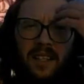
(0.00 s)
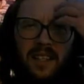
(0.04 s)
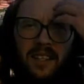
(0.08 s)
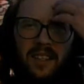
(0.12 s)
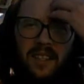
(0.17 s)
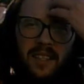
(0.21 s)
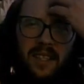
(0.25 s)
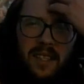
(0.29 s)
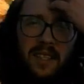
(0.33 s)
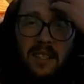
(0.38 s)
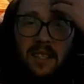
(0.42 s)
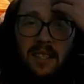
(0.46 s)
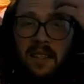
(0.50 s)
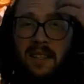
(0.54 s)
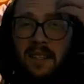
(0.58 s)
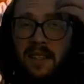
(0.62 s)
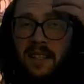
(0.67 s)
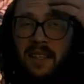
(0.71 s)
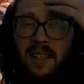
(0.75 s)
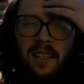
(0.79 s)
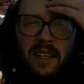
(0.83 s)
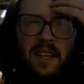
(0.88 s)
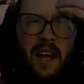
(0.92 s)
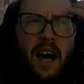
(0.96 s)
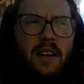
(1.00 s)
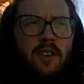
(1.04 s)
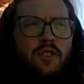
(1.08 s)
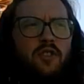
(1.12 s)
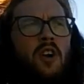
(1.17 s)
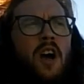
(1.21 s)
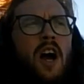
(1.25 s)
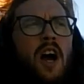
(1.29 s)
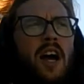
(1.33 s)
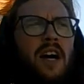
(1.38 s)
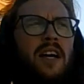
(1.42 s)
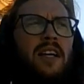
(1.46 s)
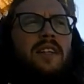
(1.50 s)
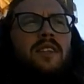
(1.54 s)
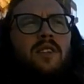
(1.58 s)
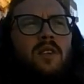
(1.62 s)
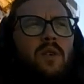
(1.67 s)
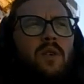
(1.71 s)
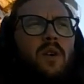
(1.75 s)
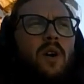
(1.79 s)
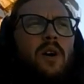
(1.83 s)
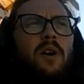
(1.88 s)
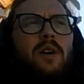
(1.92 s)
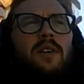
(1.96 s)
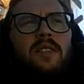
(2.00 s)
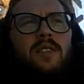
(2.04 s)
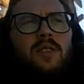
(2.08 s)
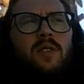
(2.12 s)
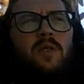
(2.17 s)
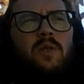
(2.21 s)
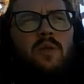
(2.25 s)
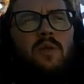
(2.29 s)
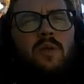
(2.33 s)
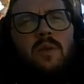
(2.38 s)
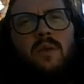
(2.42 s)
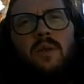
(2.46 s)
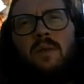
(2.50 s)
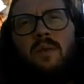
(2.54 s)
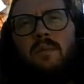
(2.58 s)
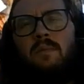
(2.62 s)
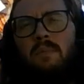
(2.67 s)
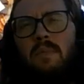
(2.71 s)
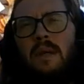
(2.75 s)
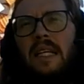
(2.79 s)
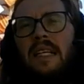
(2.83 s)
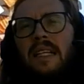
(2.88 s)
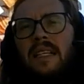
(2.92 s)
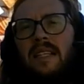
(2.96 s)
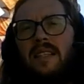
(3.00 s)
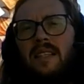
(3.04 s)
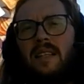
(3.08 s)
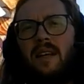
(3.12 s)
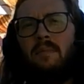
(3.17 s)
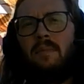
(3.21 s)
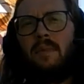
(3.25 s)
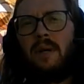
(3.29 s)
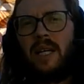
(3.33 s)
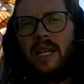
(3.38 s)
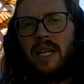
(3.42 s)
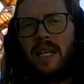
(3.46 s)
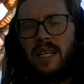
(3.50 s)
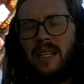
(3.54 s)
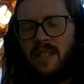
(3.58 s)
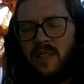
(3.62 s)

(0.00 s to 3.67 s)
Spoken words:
just not trying so hard to be somebody,